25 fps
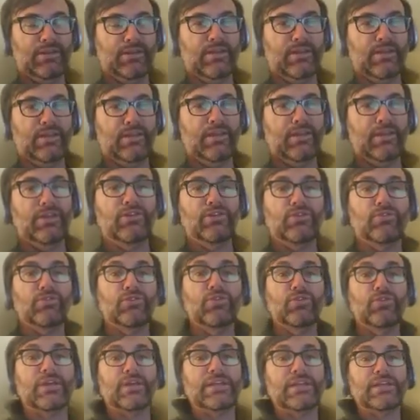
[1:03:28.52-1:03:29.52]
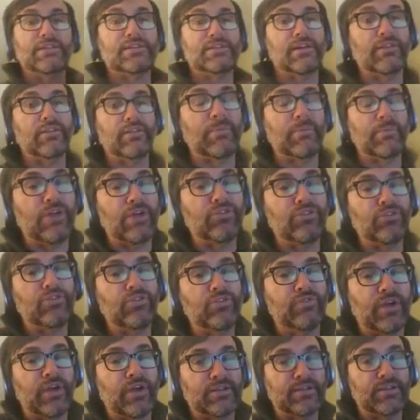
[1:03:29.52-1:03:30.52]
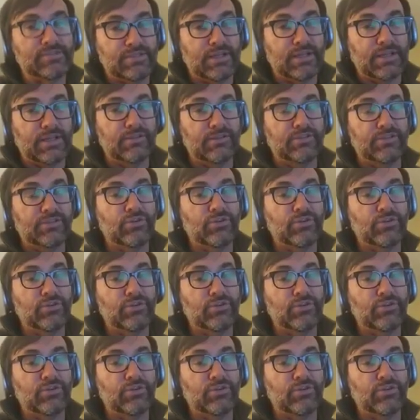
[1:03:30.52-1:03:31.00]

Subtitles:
you can tell them how you've reconciled